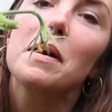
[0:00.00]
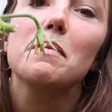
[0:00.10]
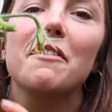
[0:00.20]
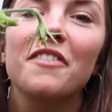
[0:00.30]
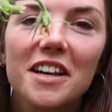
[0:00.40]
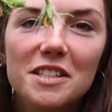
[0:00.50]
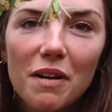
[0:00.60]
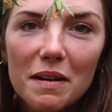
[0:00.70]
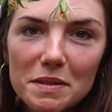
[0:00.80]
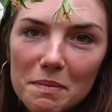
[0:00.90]
picked my first
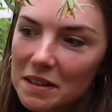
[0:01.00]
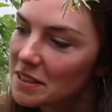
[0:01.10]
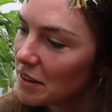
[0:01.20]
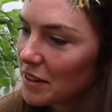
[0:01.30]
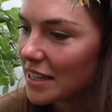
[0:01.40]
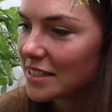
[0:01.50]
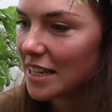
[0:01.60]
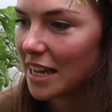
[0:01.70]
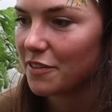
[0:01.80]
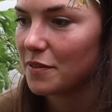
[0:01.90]
ripe tomato
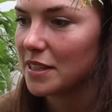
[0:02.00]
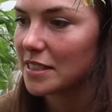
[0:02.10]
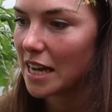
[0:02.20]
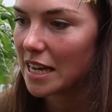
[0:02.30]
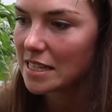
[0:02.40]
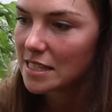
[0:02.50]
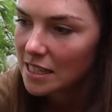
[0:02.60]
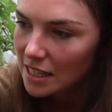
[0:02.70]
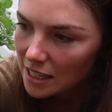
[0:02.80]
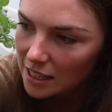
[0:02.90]
yesterday from these guys.
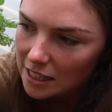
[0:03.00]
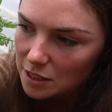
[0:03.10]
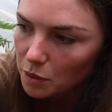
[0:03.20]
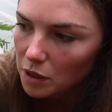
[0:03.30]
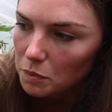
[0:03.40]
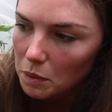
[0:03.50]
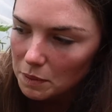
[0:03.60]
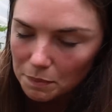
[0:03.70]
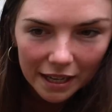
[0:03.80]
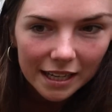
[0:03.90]
This one I'll
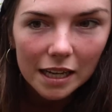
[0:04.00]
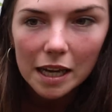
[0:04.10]
probably pick in a